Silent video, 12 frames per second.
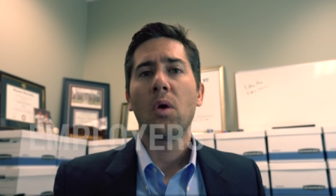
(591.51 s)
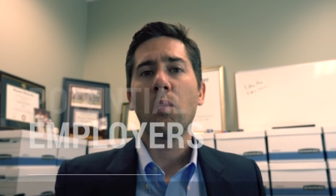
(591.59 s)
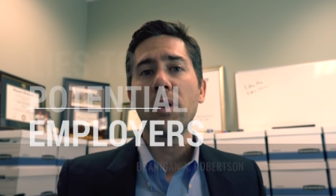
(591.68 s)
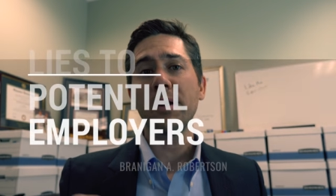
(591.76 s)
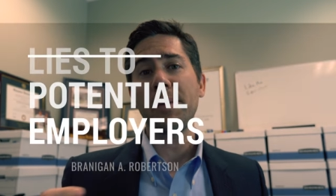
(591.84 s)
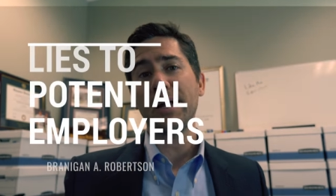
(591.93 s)

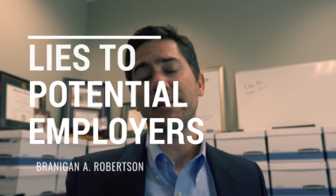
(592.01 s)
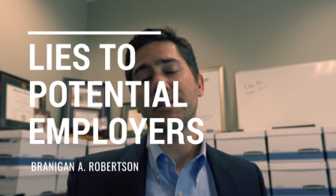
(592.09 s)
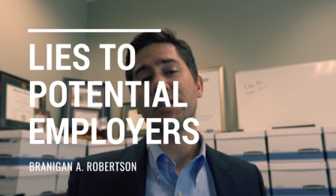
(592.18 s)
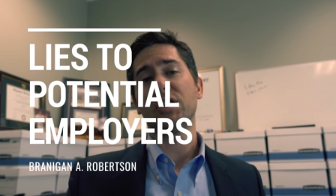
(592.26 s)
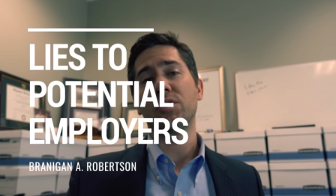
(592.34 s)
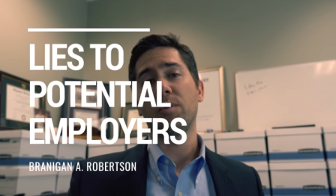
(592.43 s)
What about the
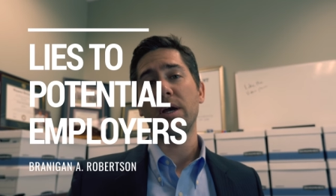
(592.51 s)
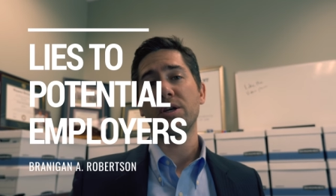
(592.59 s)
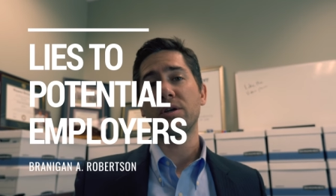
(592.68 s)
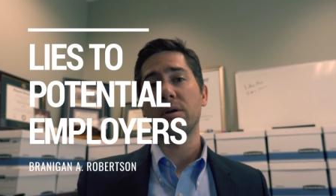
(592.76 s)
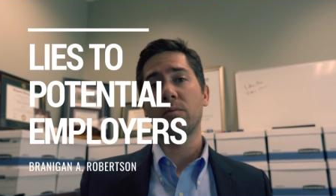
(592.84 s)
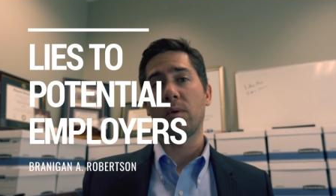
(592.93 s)

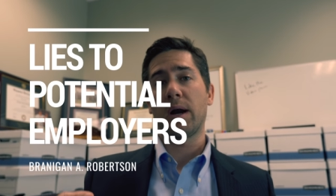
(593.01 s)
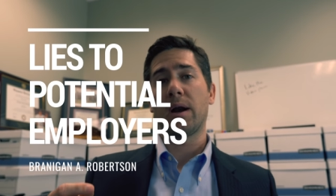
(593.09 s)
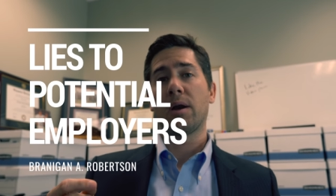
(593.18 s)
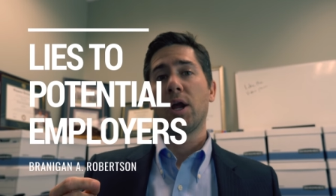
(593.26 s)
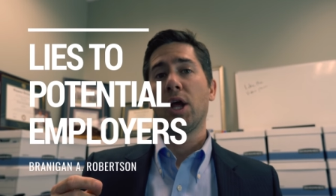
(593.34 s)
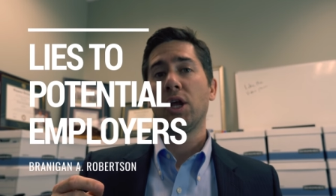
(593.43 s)
situation
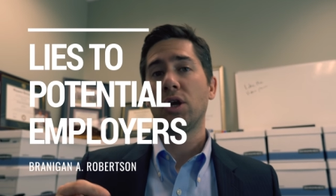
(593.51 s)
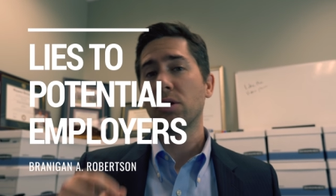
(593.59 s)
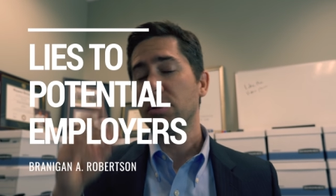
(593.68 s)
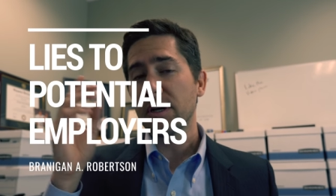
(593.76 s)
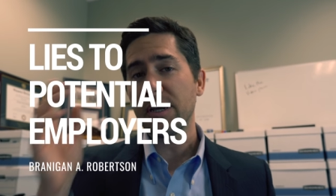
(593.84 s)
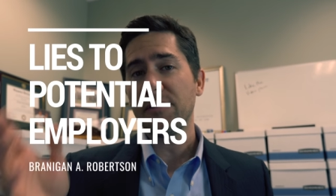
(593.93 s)
where you're
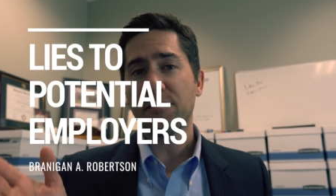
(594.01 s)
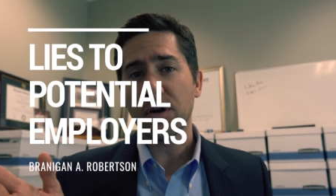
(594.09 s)
looking